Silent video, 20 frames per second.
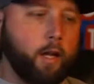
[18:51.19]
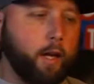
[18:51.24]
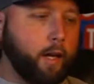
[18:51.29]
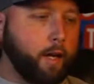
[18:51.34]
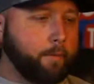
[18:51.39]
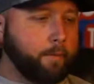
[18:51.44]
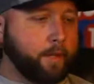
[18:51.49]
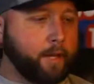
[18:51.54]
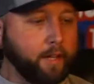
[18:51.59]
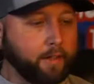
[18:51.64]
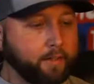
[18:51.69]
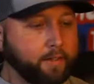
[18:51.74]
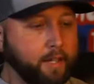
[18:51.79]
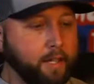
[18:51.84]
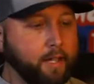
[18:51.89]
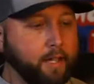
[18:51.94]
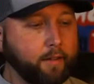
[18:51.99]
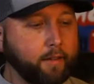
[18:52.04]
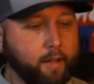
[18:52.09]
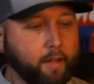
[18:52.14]
The next
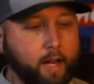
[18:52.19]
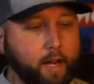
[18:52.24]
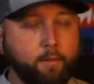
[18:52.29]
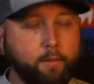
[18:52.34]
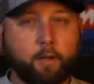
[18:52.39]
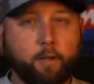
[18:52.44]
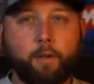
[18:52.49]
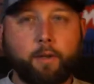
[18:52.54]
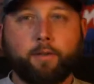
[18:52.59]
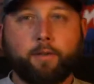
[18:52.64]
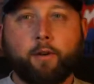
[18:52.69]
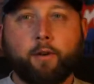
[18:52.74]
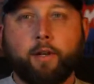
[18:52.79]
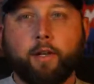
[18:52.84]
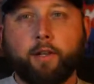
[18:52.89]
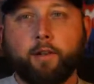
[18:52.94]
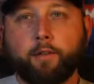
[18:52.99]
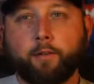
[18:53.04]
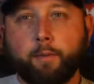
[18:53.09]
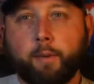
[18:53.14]
thing that I'm going to be
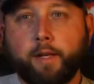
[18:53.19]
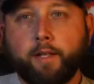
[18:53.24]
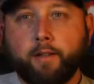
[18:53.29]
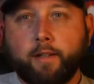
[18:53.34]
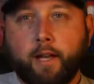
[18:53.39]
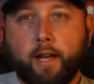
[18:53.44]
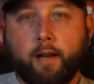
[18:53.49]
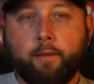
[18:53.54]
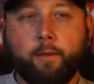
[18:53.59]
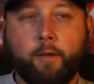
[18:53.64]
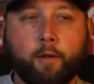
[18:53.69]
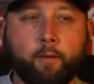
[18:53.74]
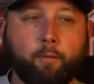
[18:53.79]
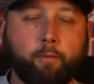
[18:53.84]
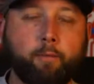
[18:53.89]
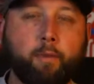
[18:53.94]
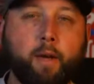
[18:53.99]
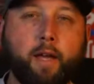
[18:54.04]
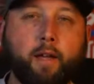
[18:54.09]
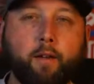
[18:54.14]
throwing in the springtime, you
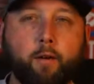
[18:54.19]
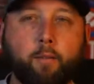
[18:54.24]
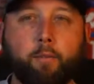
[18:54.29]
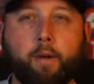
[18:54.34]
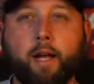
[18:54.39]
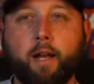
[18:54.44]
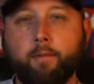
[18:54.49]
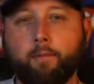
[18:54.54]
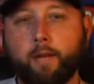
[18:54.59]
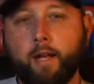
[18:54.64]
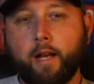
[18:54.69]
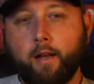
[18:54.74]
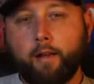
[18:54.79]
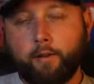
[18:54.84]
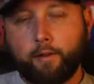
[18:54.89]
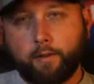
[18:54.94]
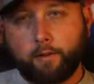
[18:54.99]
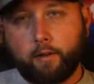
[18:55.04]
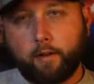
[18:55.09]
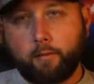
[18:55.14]
can bet your bottom
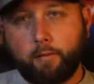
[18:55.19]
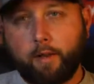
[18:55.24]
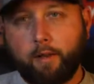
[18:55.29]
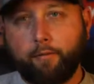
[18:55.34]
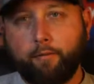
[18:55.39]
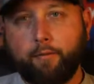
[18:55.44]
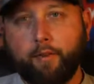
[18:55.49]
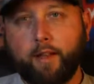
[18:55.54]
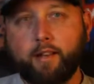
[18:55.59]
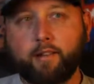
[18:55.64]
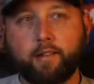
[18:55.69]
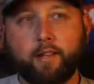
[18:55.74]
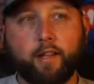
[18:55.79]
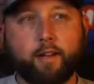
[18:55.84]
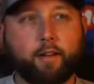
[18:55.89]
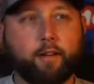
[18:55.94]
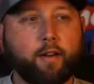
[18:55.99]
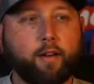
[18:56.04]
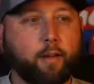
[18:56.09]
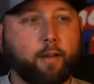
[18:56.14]
dollar, is going to be a
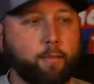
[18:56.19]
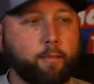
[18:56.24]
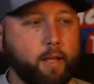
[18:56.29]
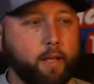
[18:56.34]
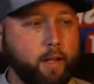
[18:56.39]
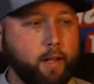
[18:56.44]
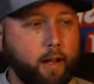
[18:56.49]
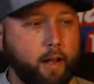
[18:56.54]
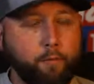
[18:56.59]
flat-sided crankbait.